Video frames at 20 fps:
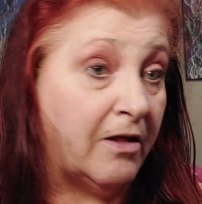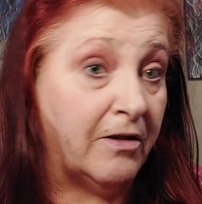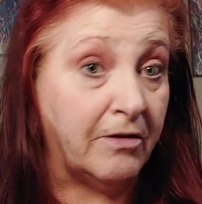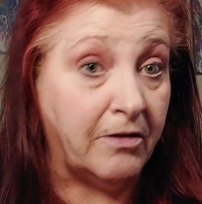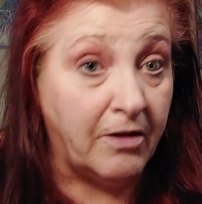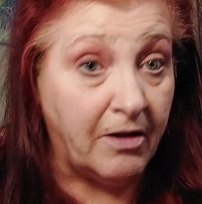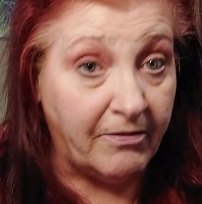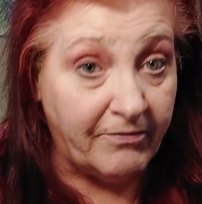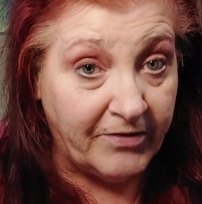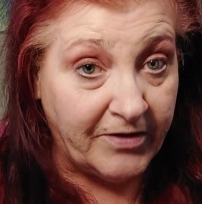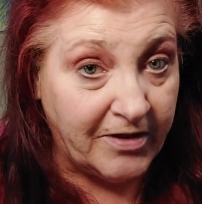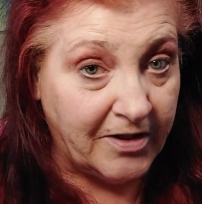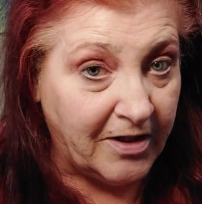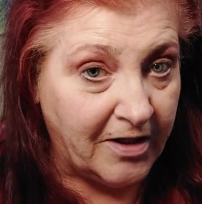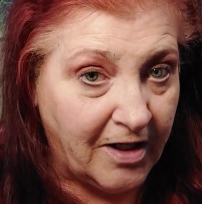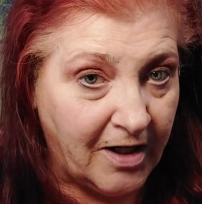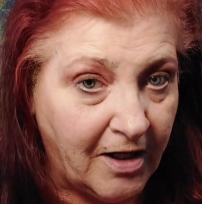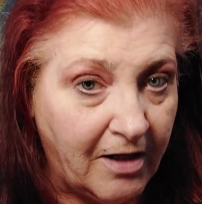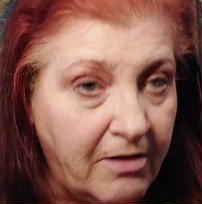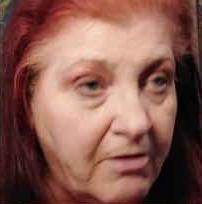Love it to
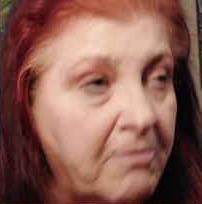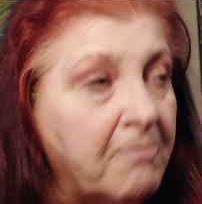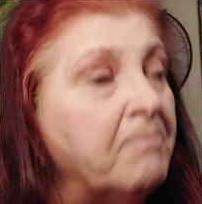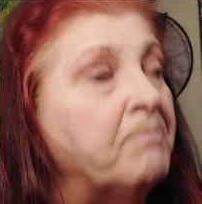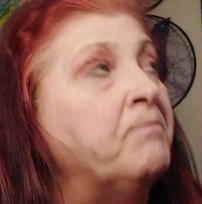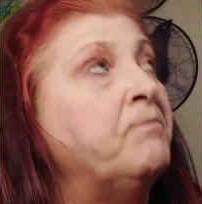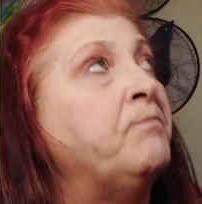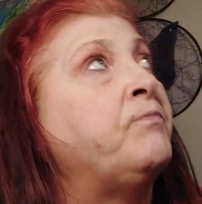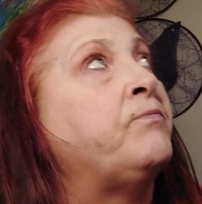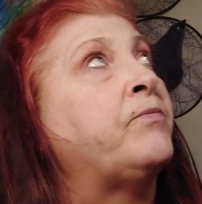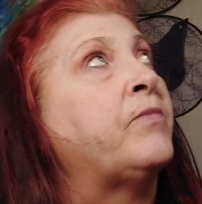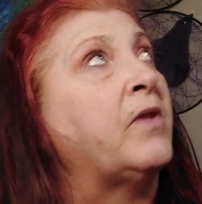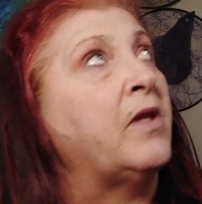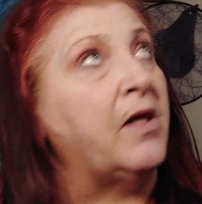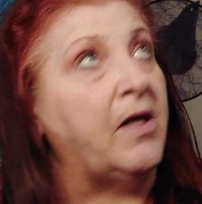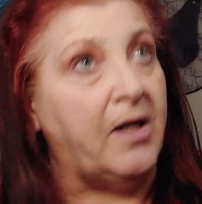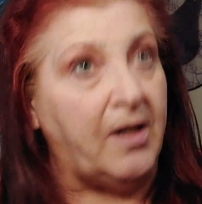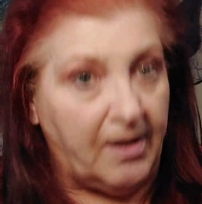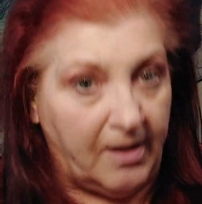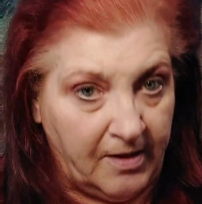death.
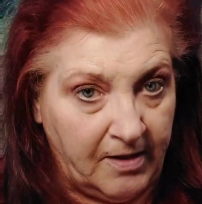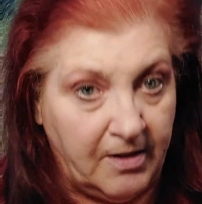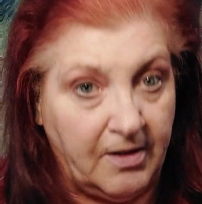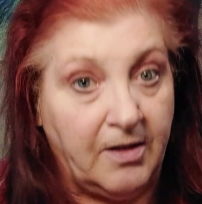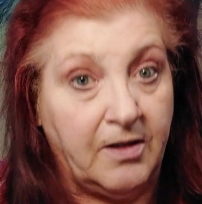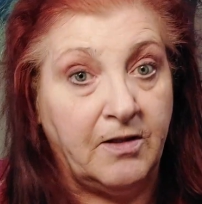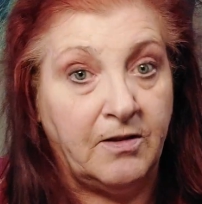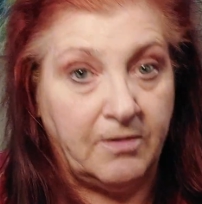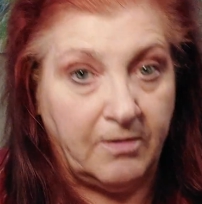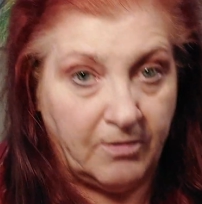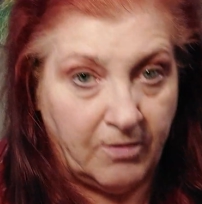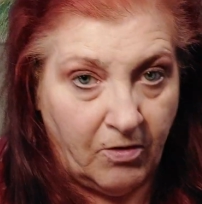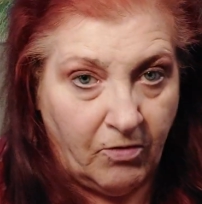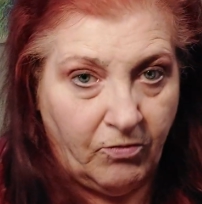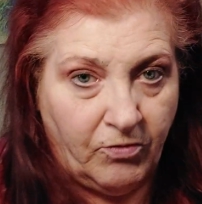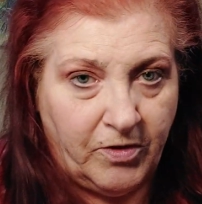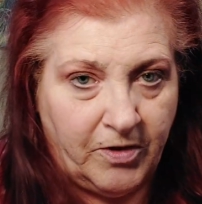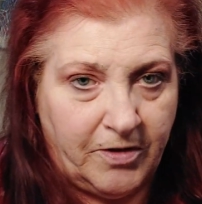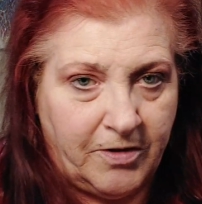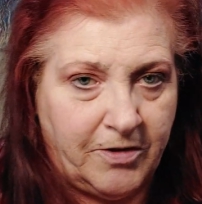And it is
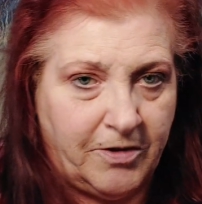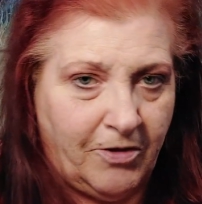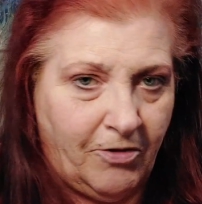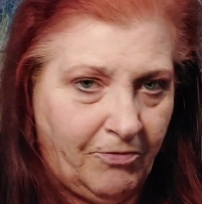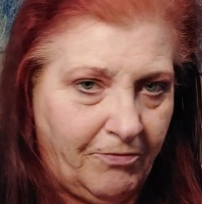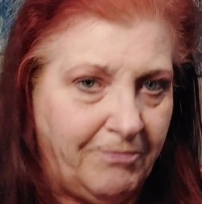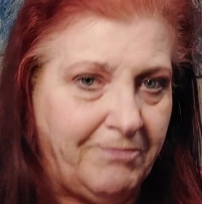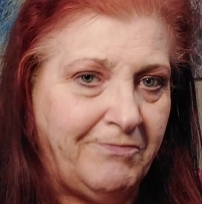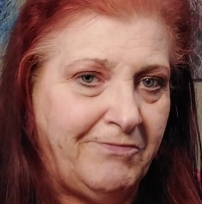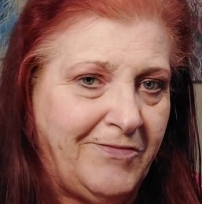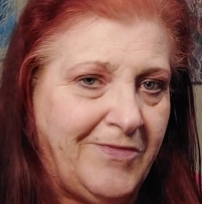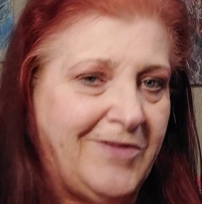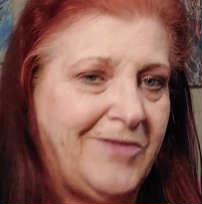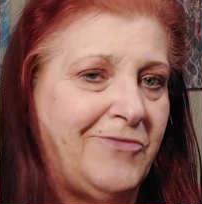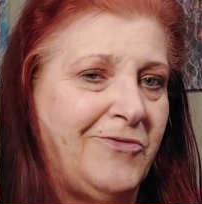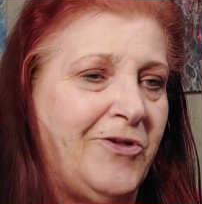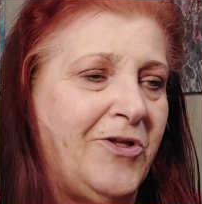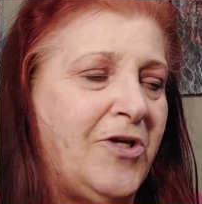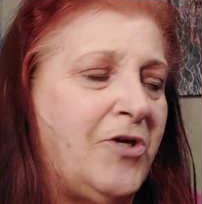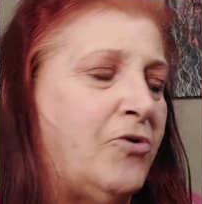loaded, so
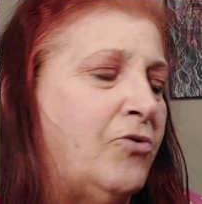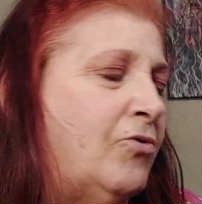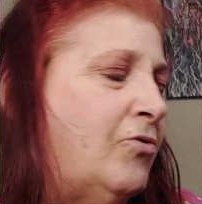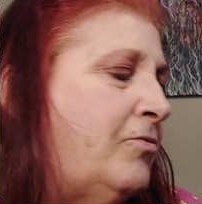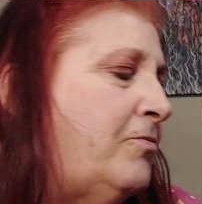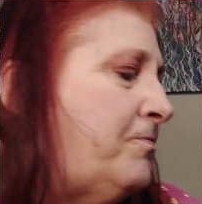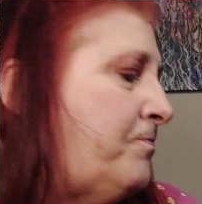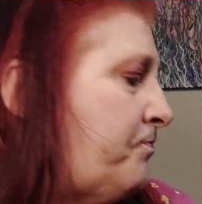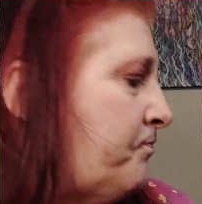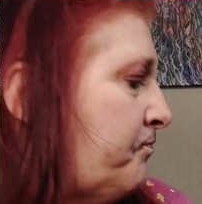that's really cool.